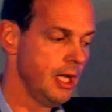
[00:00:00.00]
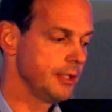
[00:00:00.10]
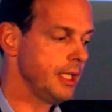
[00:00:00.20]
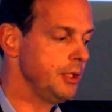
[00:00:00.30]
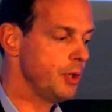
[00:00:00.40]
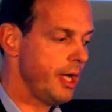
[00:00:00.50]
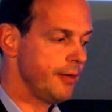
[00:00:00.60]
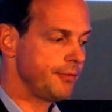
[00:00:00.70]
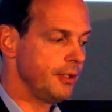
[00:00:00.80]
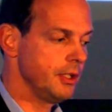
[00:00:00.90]
Then you
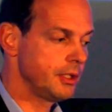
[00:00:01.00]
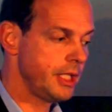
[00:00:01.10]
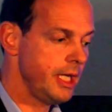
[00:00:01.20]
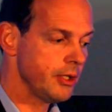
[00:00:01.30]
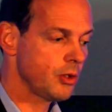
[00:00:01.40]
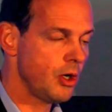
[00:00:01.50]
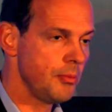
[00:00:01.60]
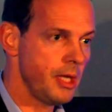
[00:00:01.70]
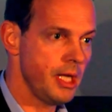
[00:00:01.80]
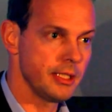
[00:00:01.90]
have
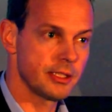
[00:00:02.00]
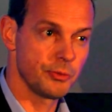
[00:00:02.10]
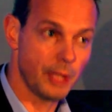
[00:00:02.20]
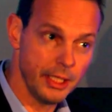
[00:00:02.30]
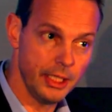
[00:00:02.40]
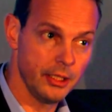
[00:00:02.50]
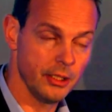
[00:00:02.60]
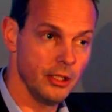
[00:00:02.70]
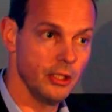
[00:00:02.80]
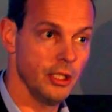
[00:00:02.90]
Telecom as running
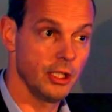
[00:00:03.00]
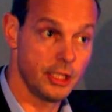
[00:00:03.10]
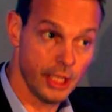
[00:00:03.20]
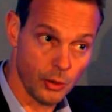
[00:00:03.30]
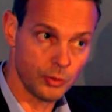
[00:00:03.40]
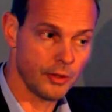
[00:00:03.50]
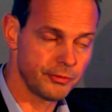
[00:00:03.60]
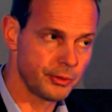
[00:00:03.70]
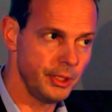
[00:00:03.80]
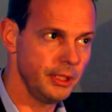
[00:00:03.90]
a cloud
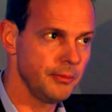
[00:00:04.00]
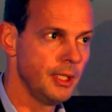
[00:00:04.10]
offering.